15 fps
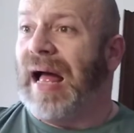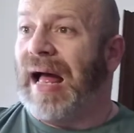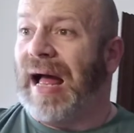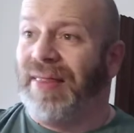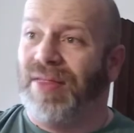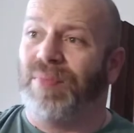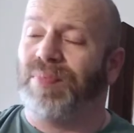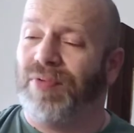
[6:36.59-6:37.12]

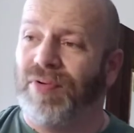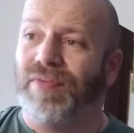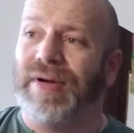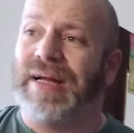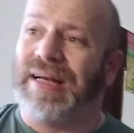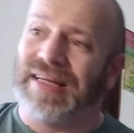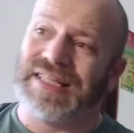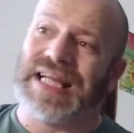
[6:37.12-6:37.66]
and the brewery
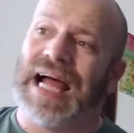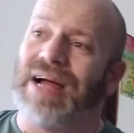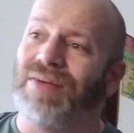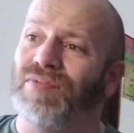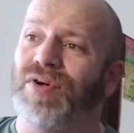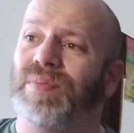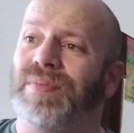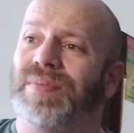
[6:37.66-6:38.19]
in the tap
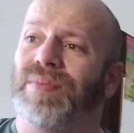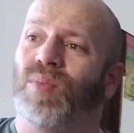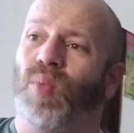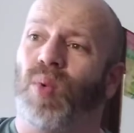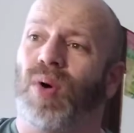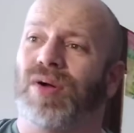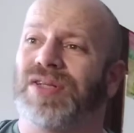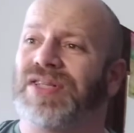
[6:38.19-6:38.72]
room
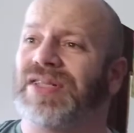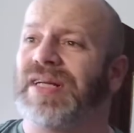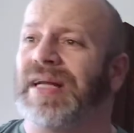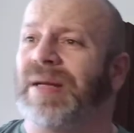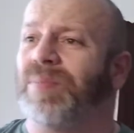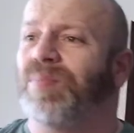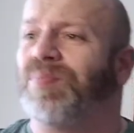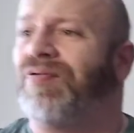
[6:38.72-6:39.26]
was
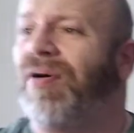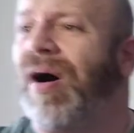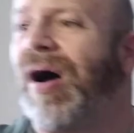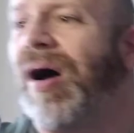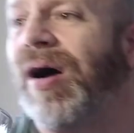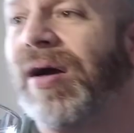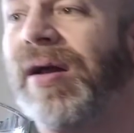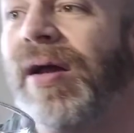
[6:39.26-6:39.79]
in
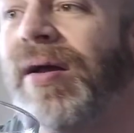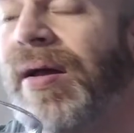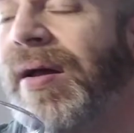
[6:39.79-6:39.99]
Prague.